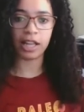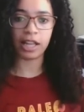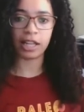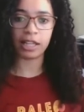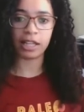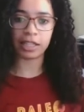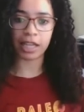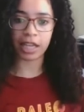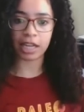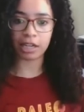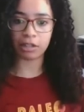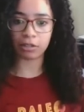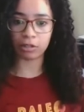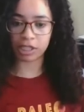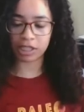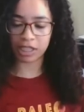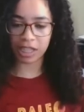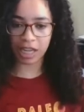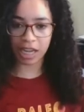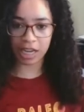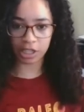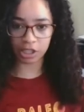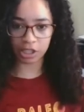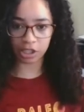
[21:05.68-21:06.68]
late
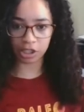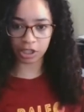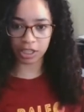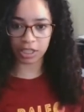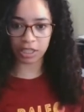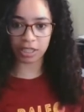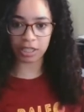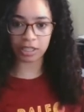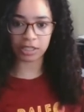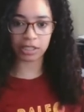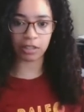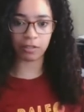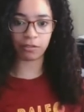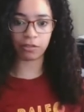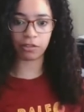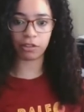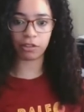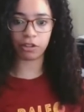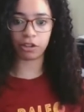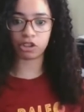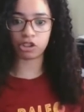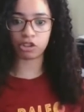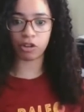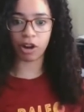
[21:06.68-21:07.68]
Cretaceous, if
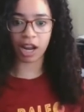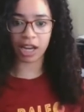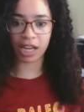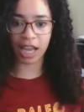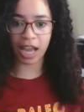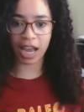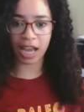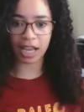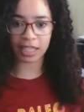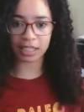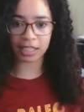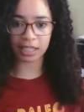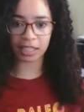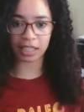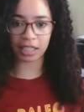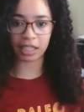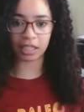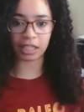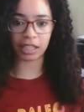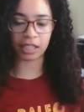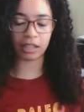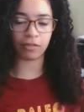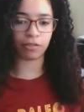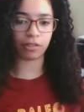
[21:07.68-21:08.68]
they're
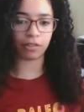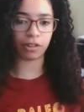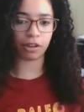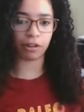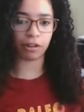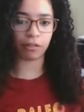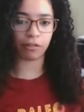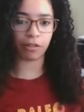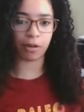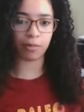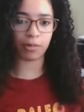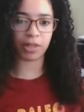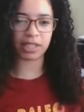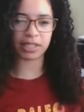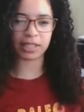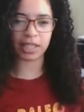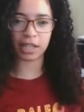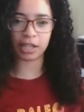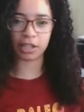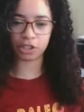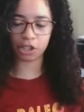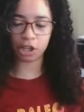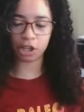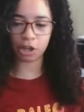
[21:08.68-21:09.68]
Triassic, if they're from the
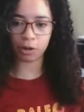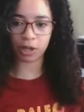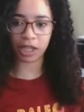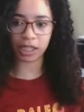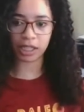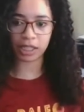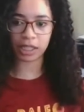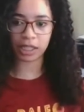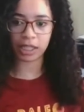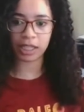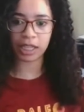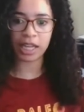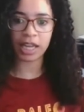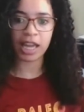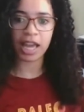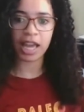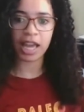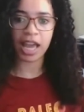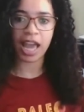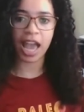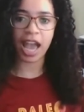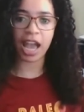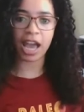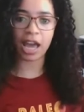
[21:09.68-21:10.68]
Cenozoic.
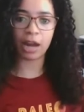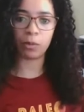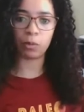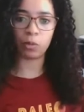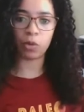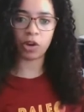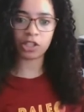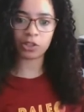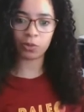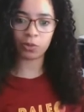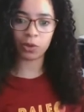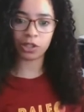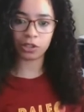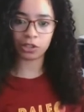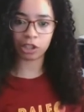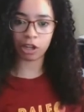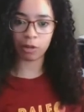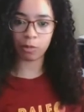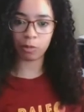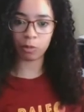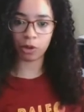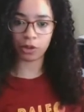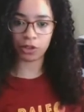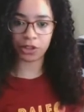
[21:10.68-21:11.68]
And once we
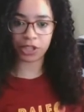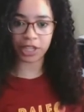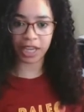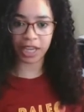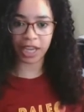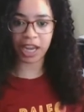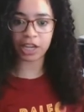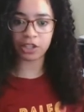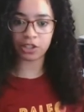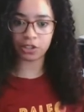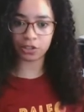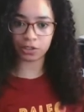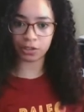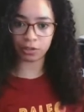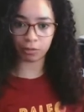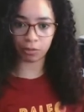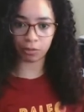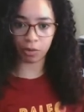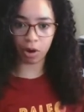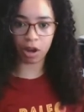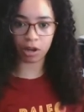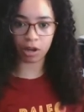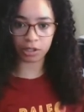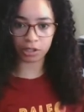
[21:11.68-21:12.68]
determine what the ages
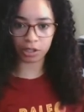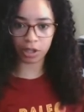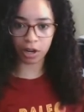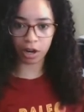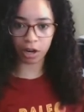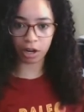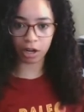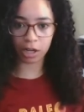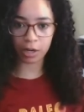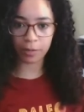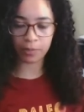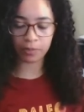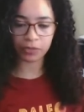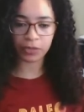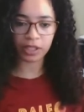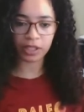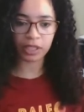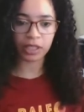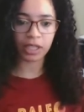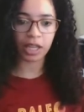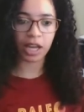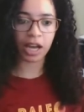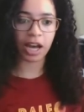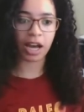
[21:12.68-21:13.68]
of rocks are,
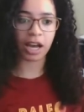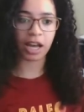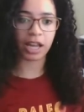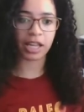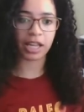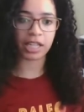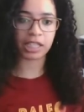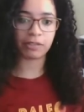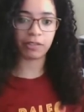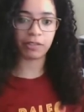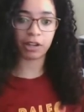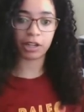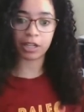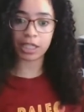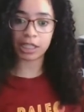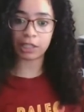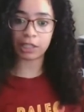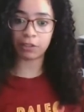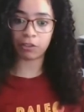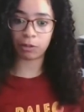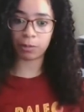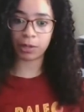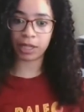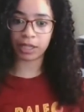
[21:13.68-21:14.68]
it's very
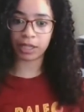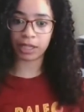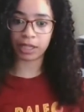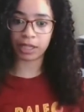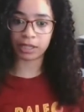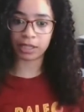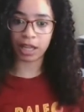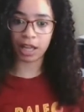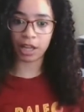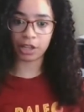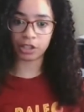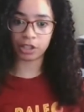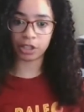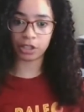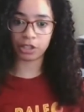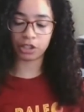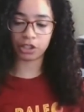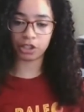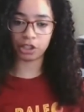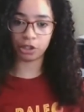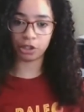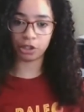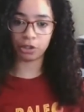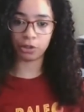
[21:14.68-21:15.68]
easy for
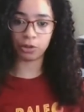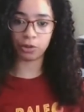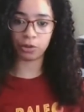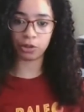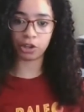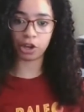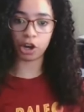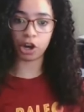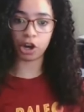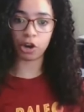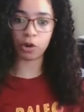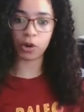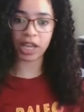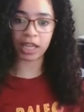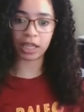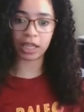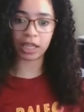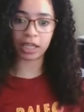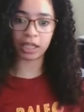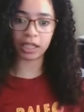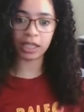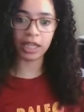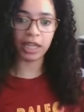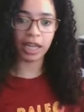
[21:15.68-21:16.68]
paleontologists to go
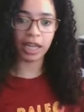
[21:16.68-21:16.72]
in